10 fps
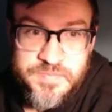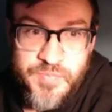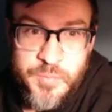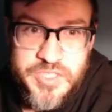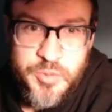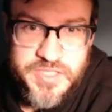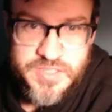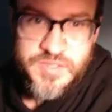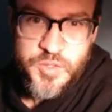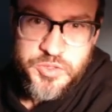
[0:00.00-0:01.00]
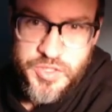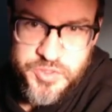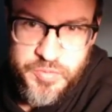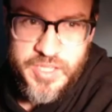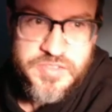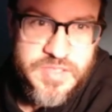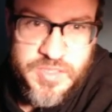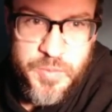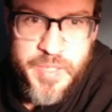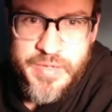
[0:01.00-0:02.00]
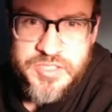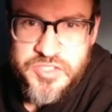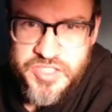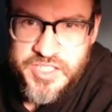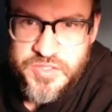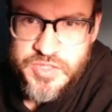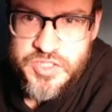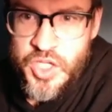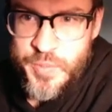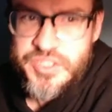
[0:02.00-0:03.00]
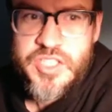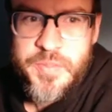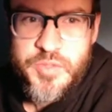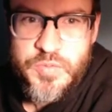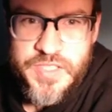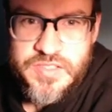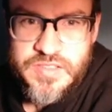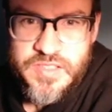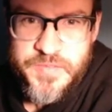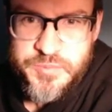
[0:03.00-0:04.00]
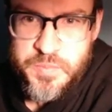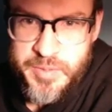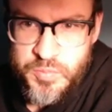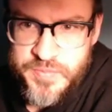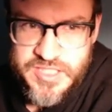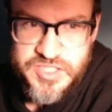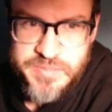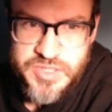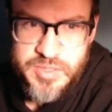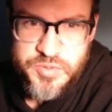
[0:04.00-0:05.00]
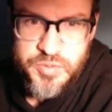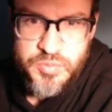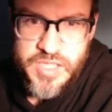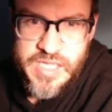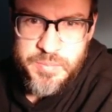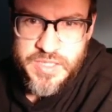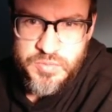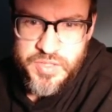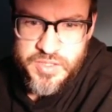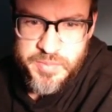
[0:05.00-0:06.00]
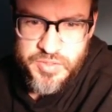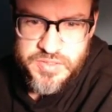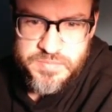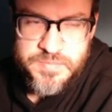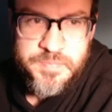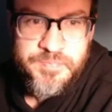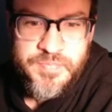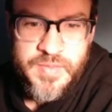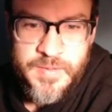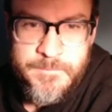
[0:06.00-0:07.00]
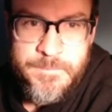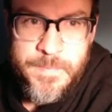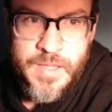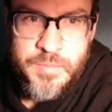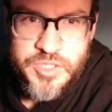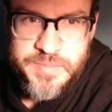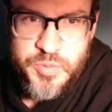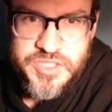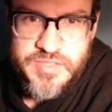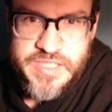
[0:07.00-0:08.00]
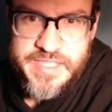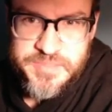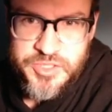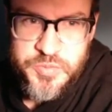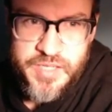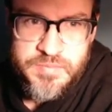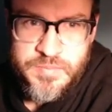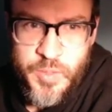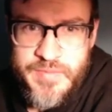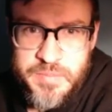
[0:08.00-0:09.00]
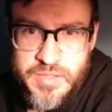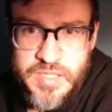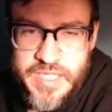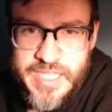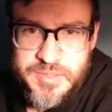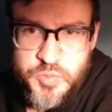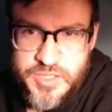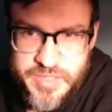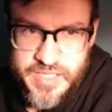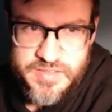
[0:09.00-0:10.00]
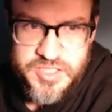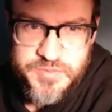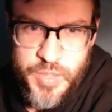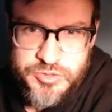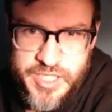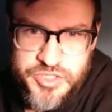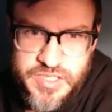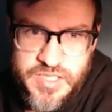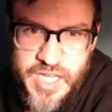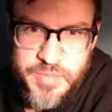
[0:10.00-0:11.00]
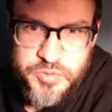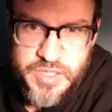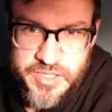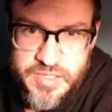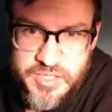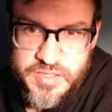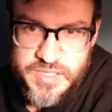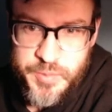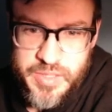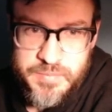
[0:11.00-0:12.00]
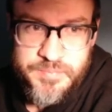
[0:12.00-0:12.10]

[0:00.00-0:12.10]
Precept 26. Don't trust your reflection. When peering at certain shiny surfaces, you may see a copy of your own face. The face will mimic your movements and seem similar to your own, but I don't think it can be trusted. Precept 27. Eat as much as you can. When having a meal, eat as much as you possibly can. This gives you extra energy and means you can eat less frequently.